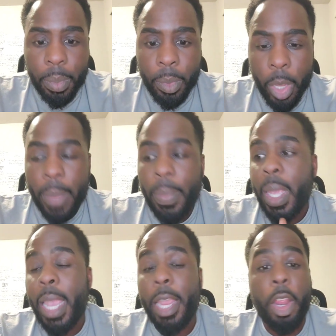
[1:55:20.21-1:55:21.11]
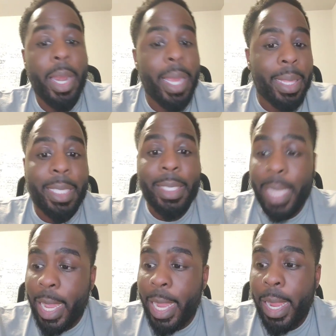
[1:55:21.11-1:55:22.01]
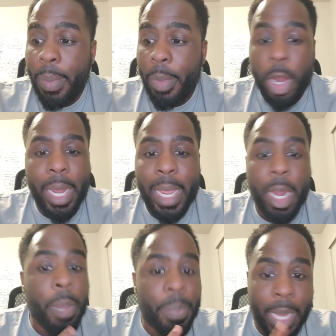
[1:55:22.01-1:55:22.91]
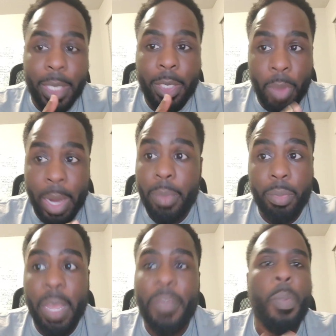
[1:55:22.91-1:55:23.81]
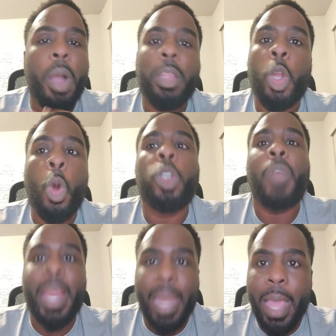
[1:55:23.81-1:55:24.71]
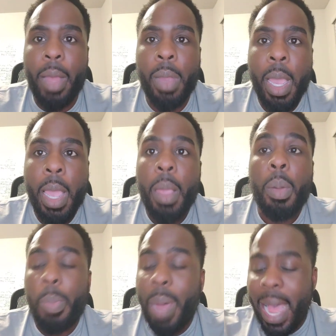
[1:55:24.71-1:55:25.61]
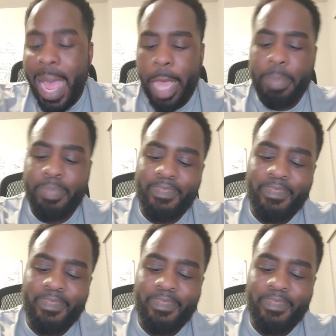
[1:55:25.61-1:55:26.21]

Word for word: Okay. And you're going to get the same, you're going to get updates, right? If you bought the course right now, by